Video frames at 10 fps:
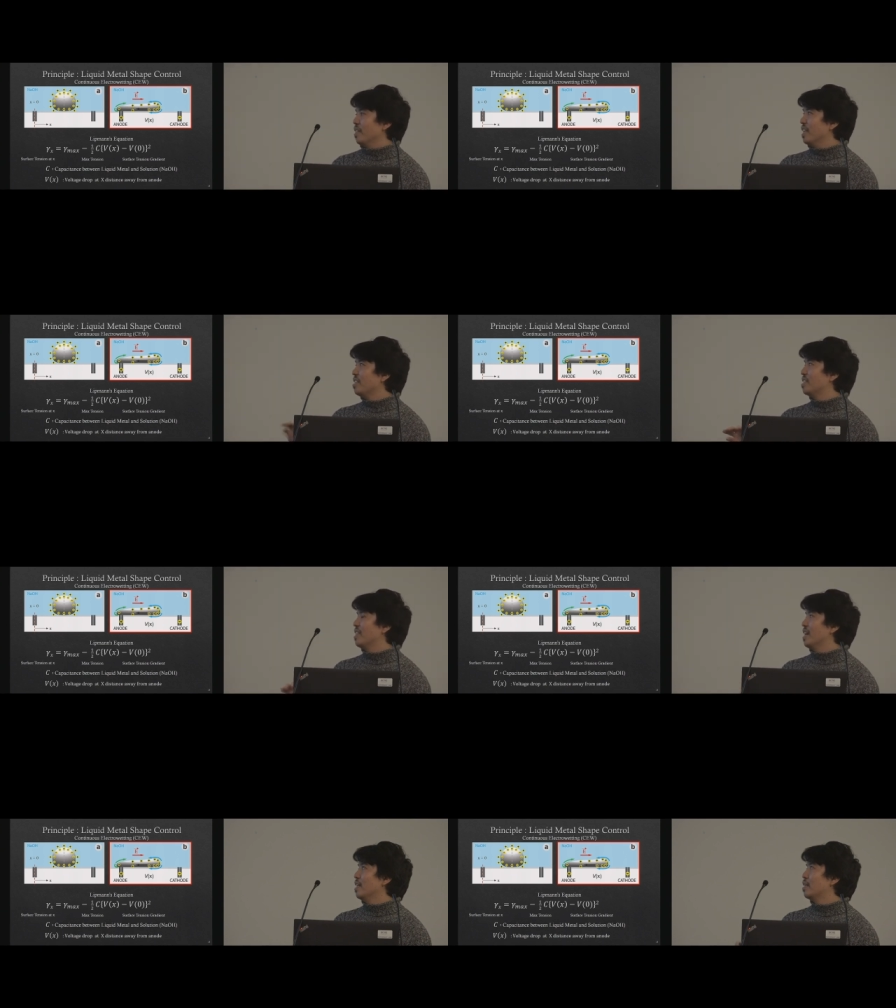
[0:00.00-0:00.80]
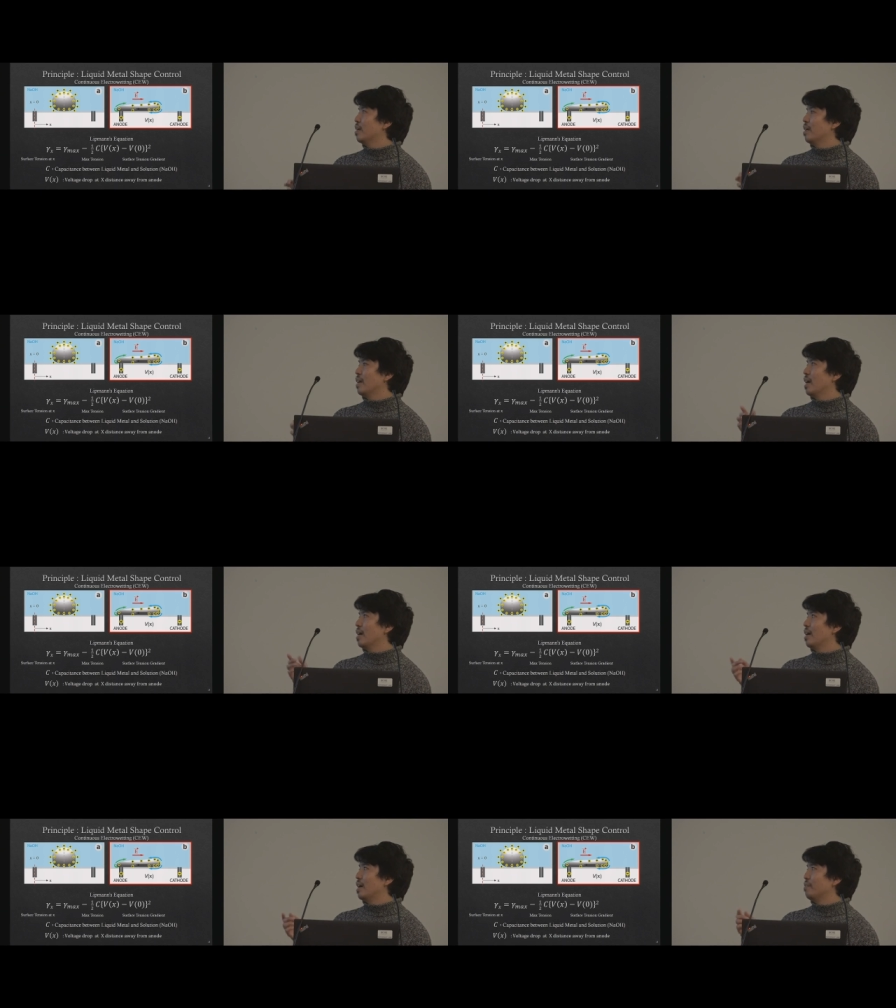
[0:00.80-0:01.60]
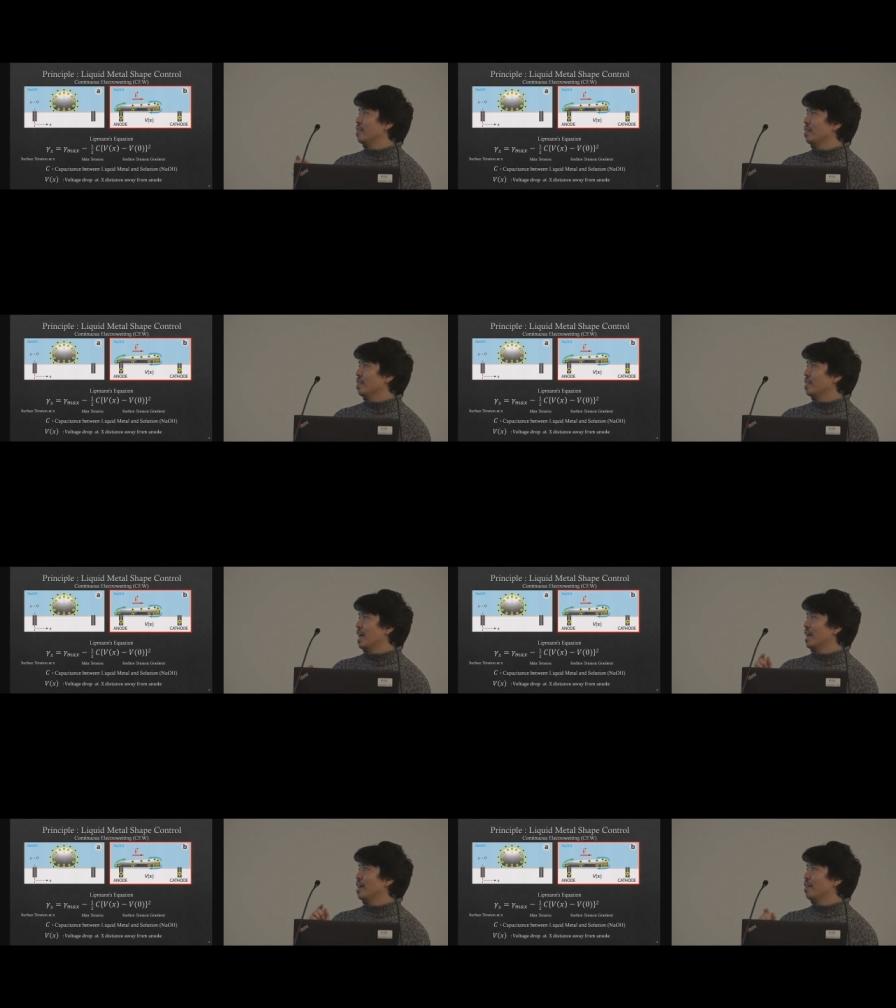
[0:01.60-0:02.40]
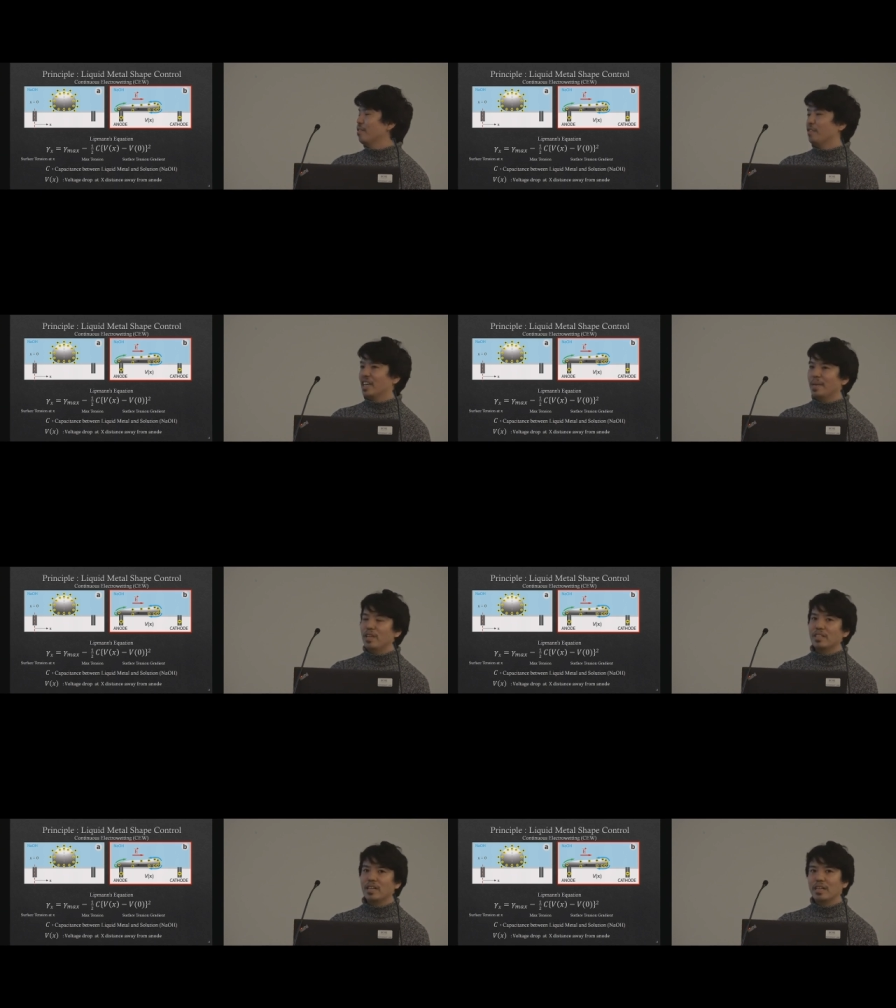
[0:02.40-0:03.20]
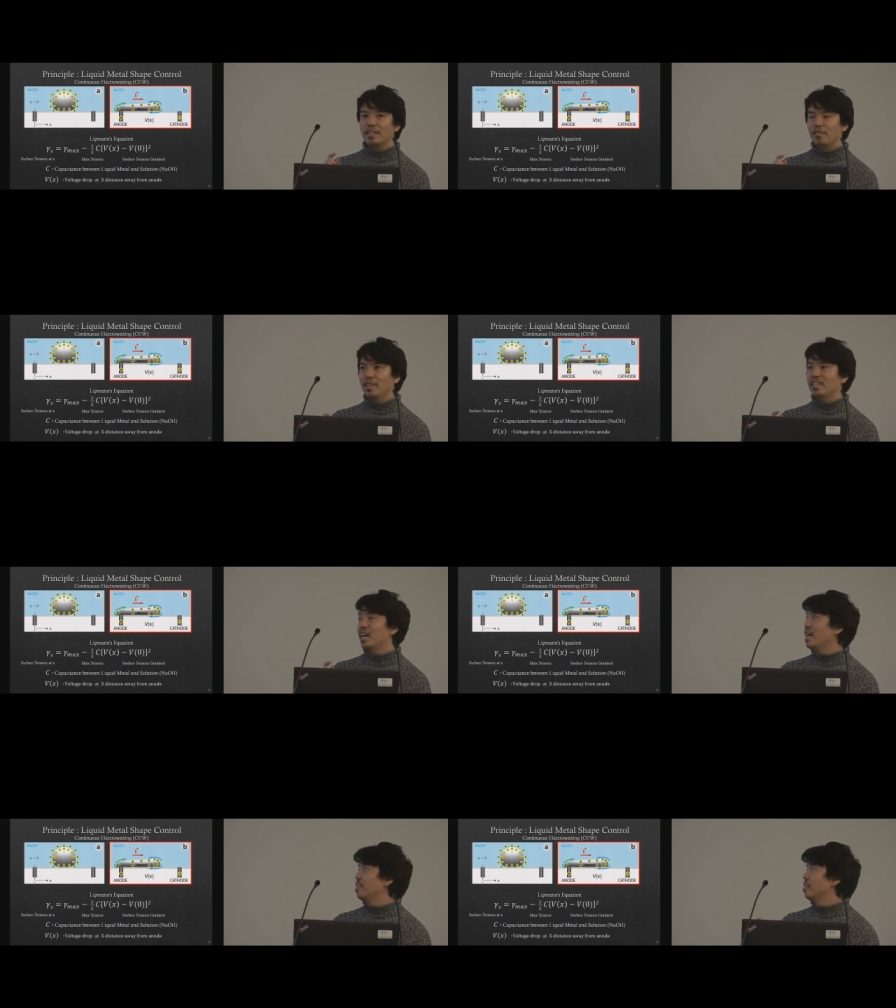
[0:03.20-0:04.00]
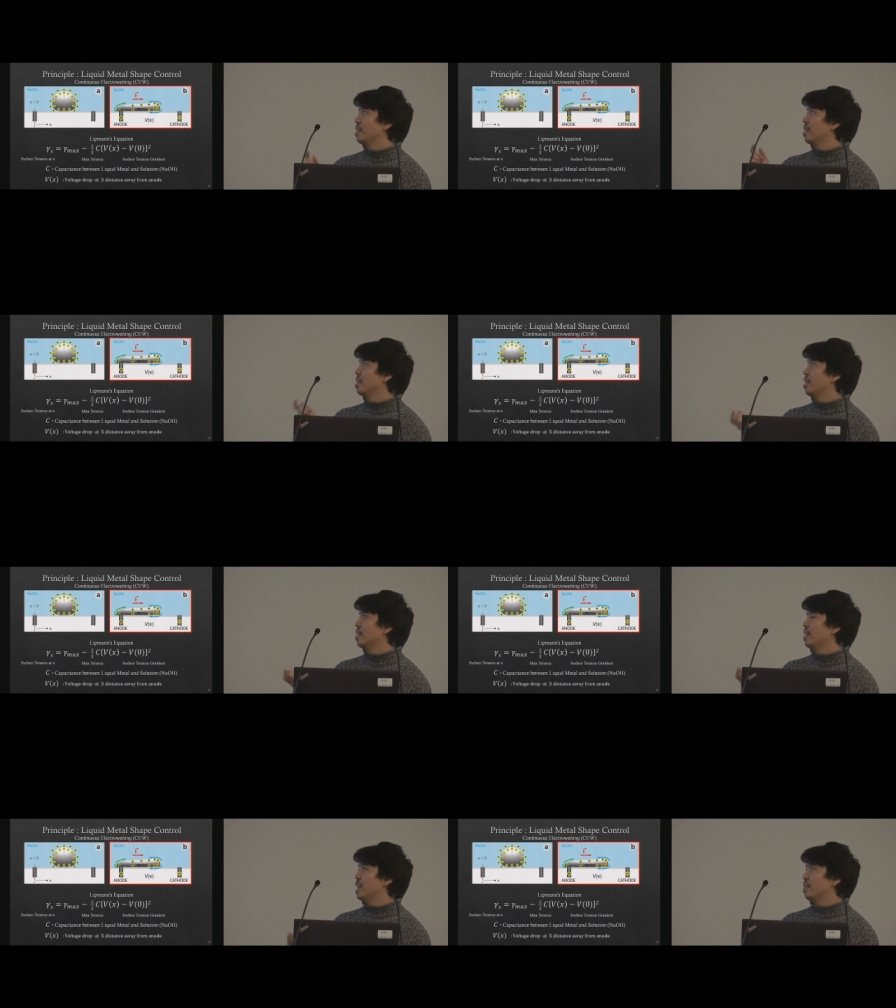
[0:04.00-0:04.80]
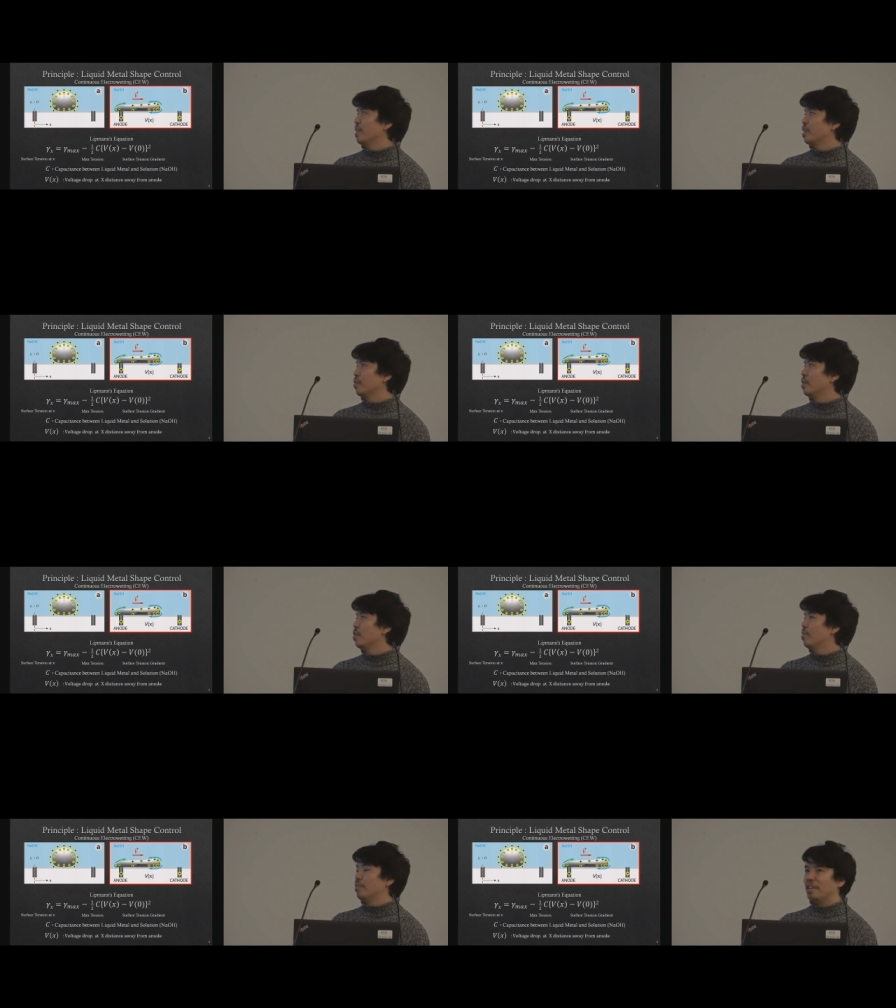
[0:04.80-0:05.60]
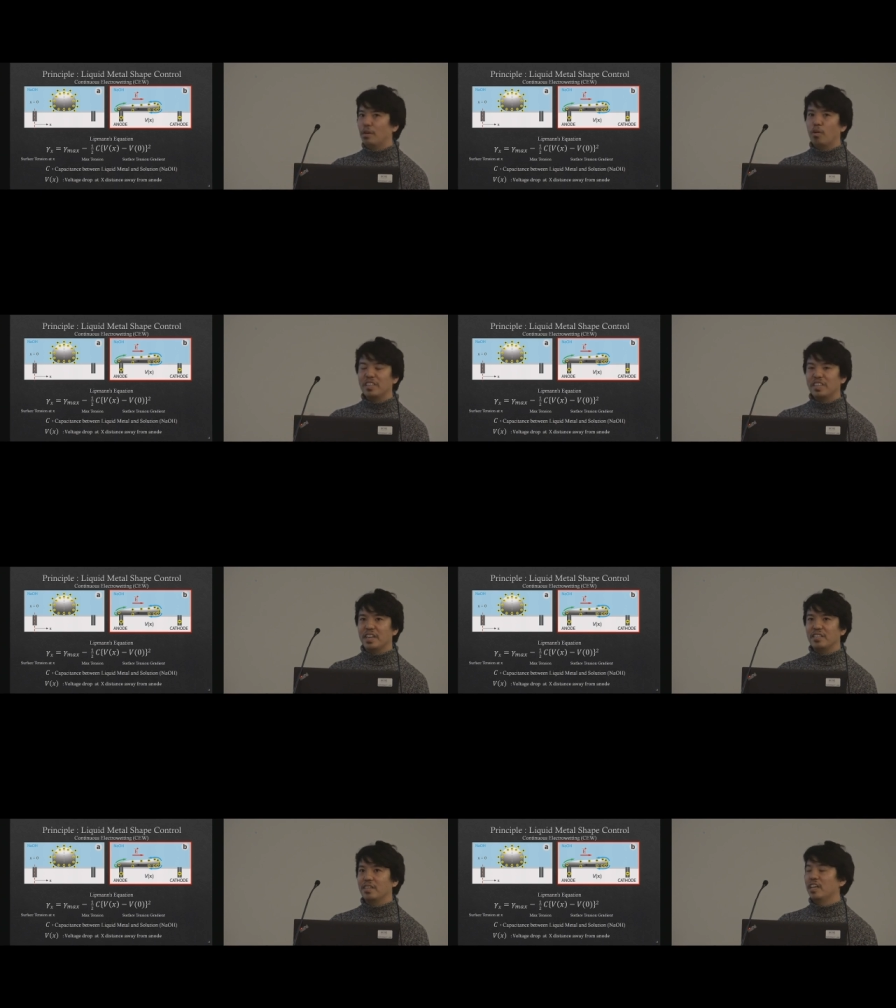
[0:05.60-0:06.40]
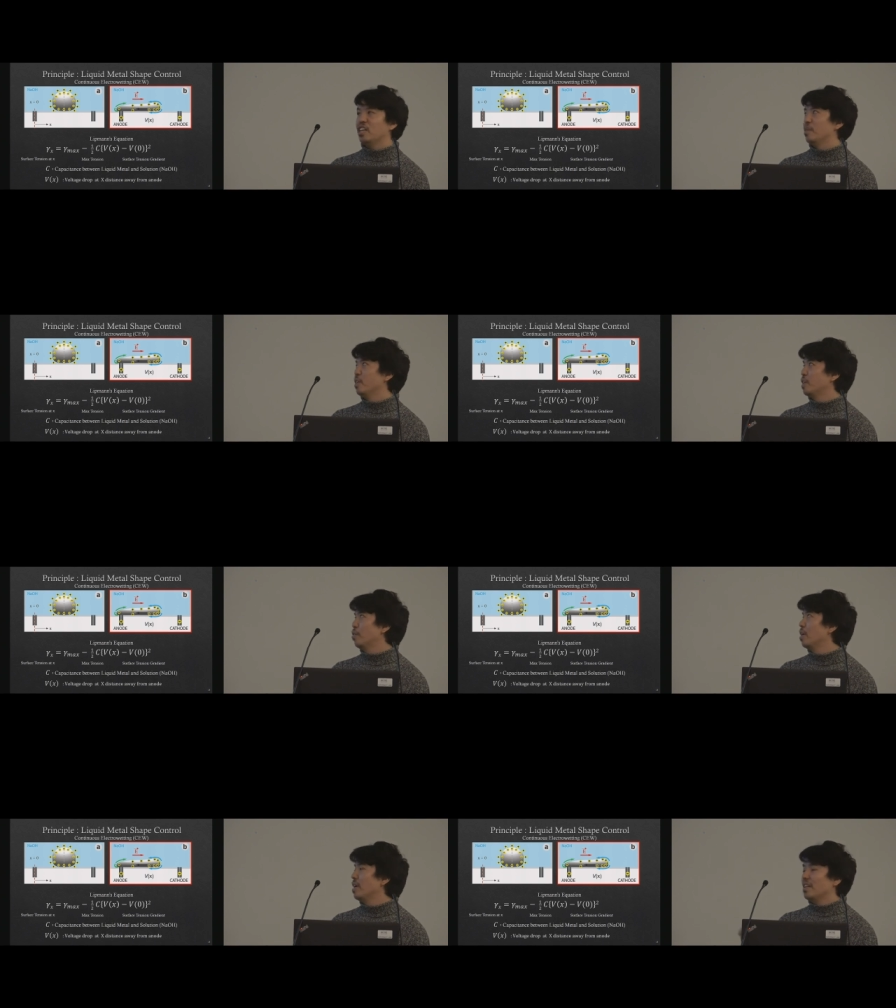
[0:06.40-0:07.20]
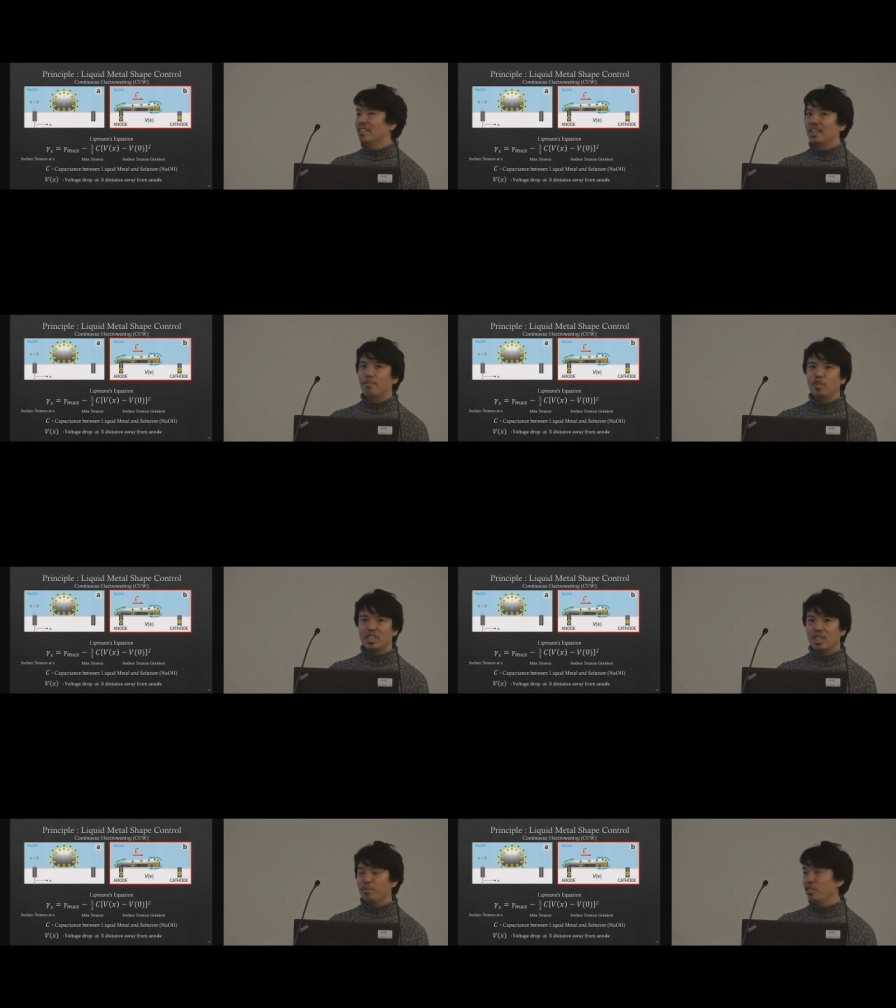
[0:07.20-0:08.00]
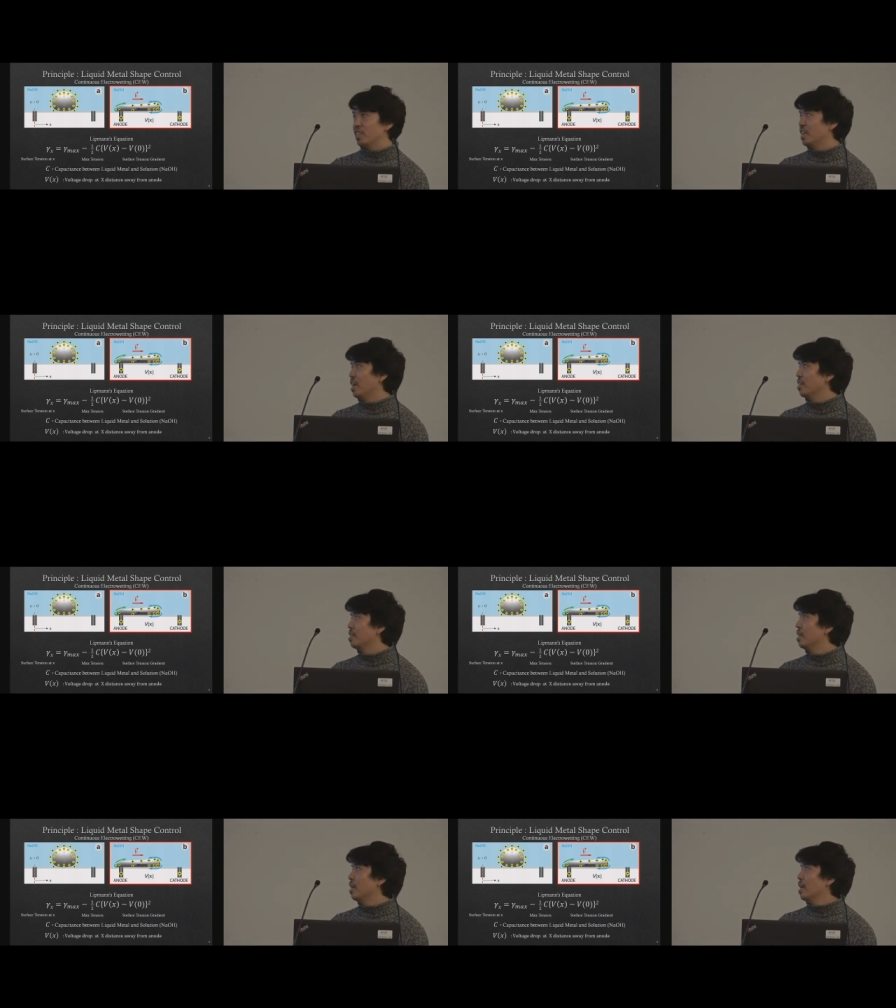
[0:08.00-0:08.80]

In this state, since we charge in the liquid metal, or we oxidize in liquid metal, they are positively charged.